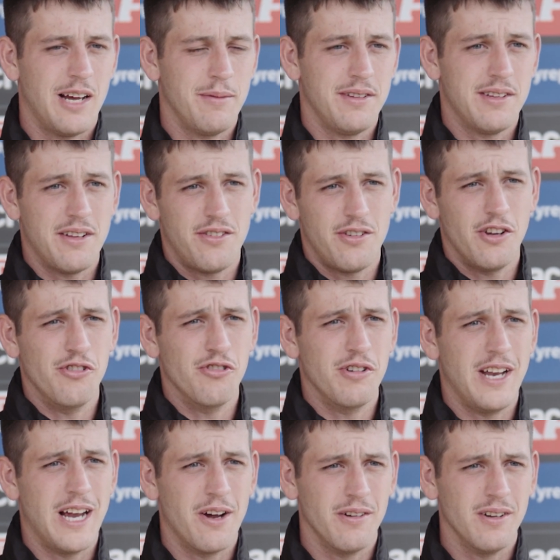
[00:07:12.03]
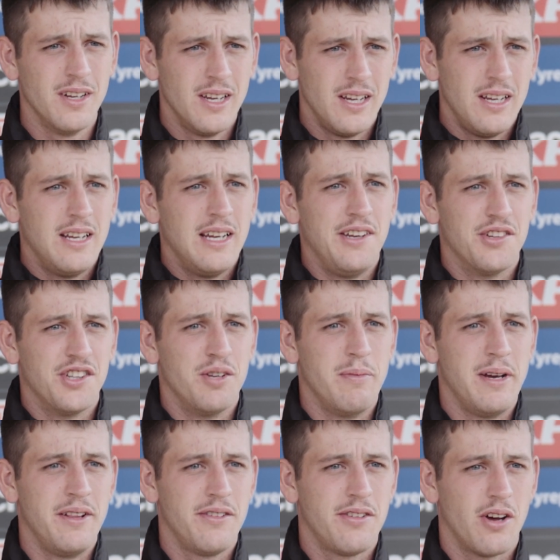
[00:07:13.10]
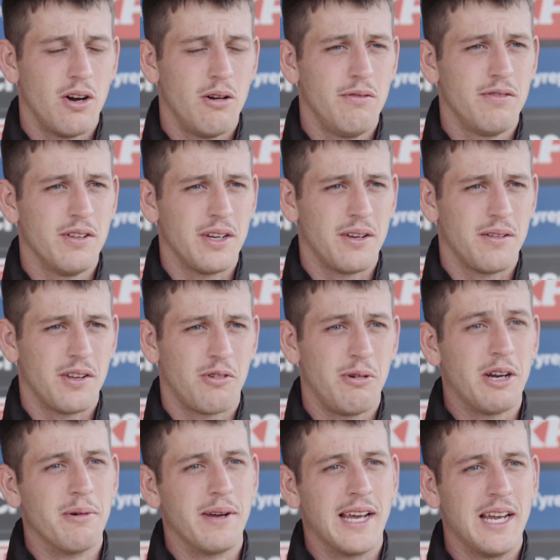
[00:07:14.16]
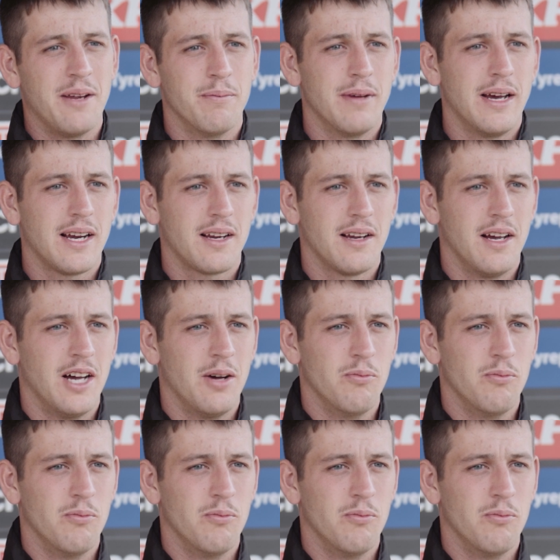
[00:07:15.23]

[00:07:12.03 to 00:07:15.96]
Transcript: He's had surgery now and he's on the mend, so hopefully the quicker we get him back,